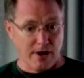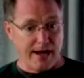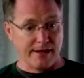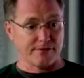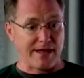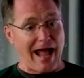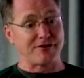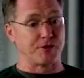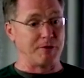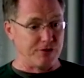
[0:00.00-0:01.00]
right? The
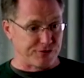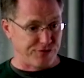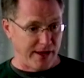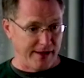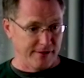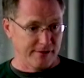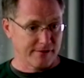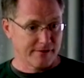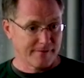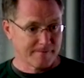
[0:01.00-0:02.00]
attributes fail.
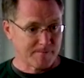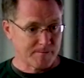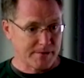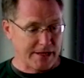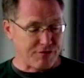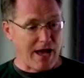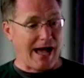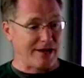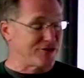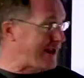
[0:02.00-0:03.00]
If
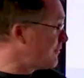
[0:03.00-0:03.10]
God is